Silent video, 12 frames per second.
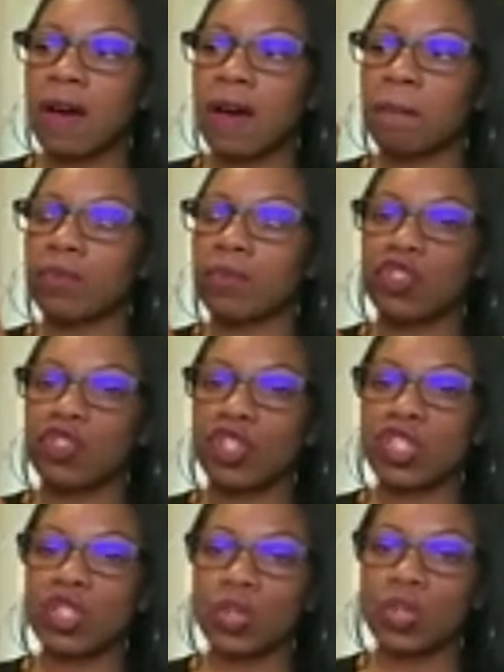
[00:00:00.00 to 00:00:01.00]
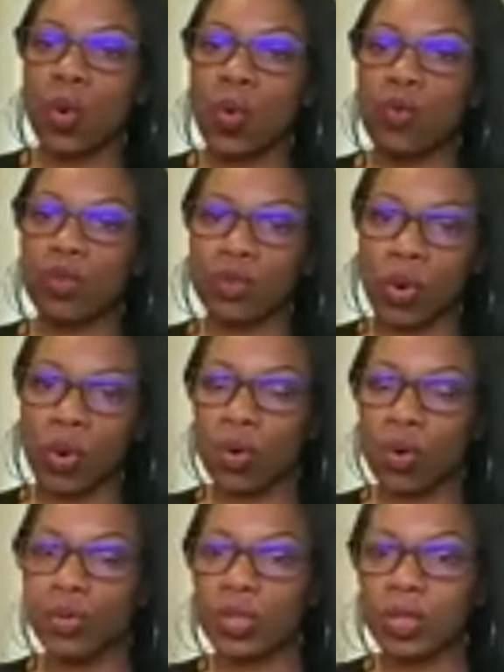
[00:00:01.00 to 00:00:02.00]
Um, just the
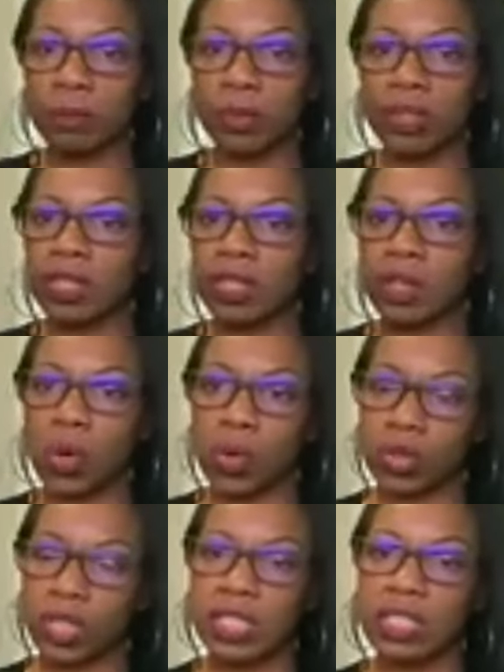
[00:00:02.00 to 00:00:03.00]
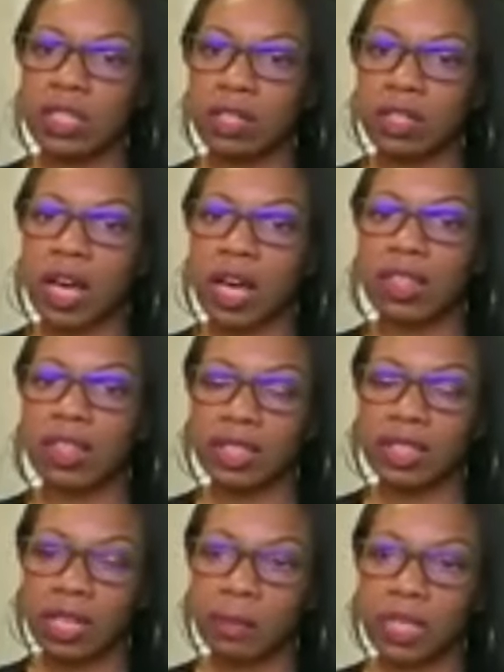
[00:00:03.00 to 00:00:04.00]
overall, you can put hold onto the uh,
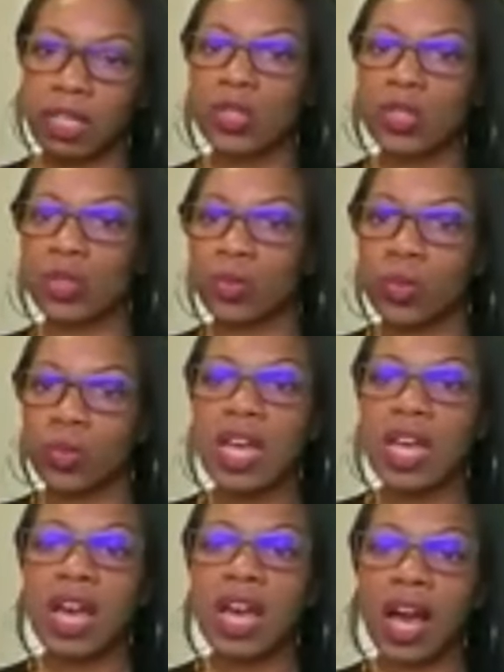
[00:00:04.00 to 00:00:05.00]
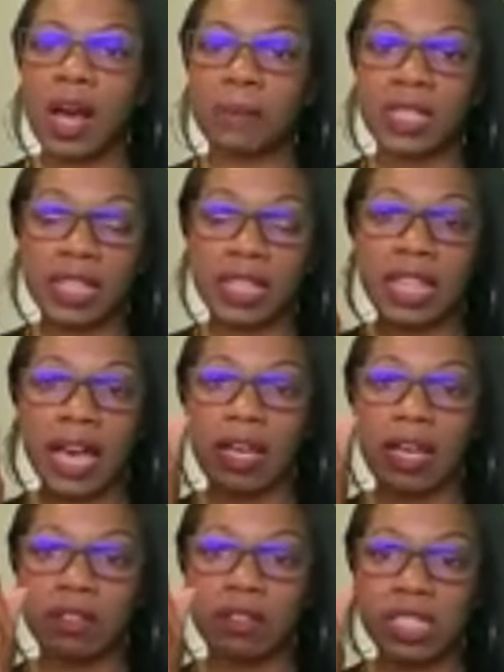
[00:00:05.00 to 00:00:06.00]
the labia to um, get
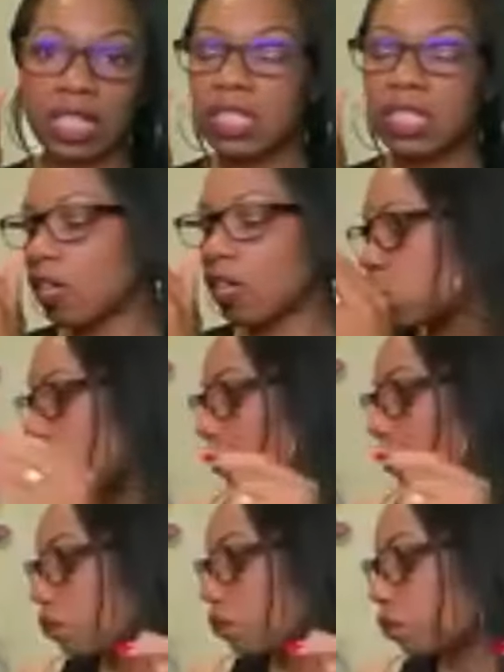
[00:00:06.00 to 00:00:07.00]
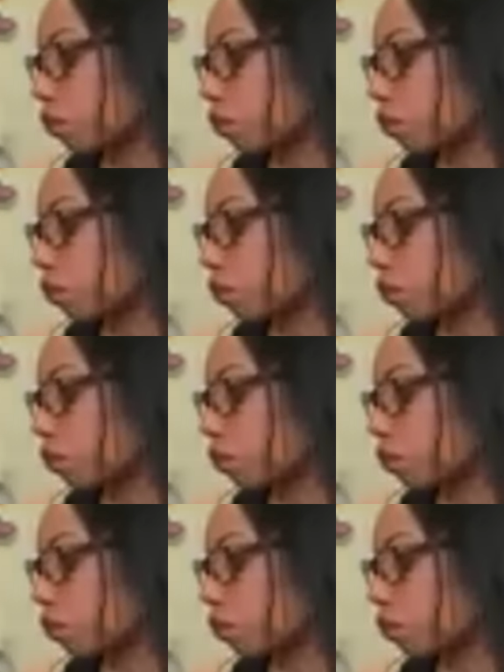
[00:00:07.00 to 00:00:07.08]
that sensation.